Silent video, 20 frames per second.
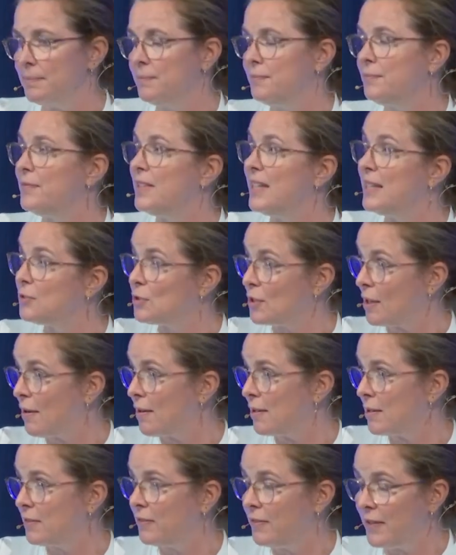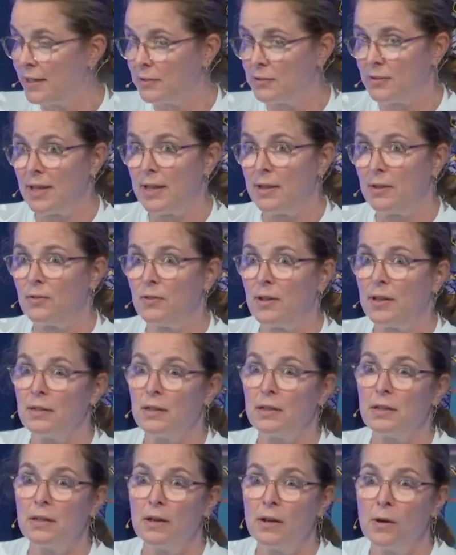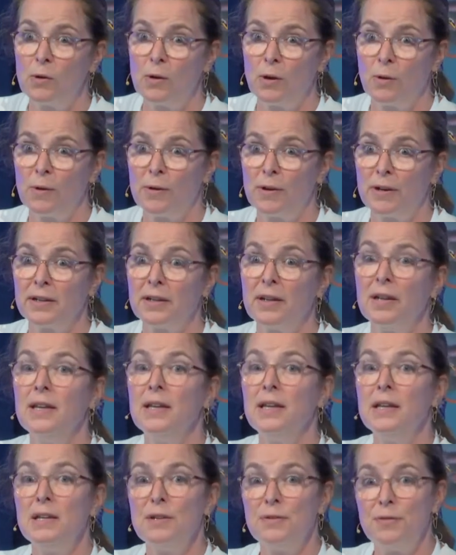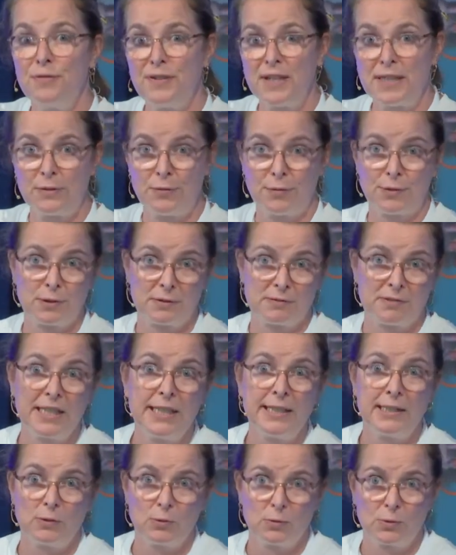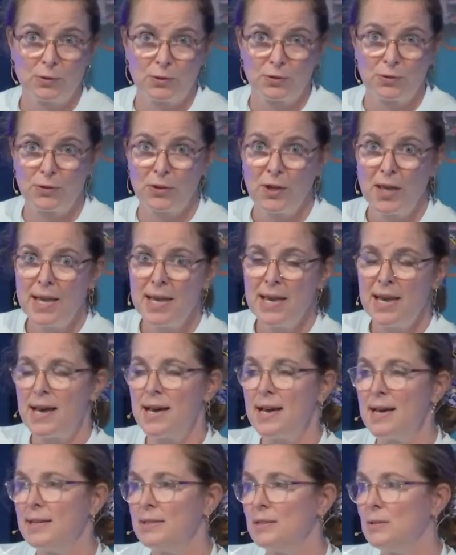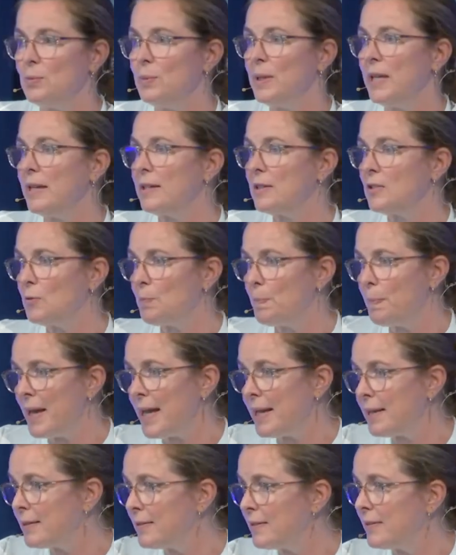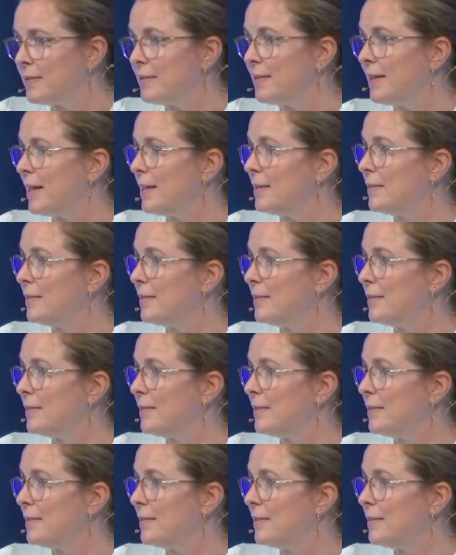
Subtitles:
discarded textiles that are no longer fit for reuse. And we expect that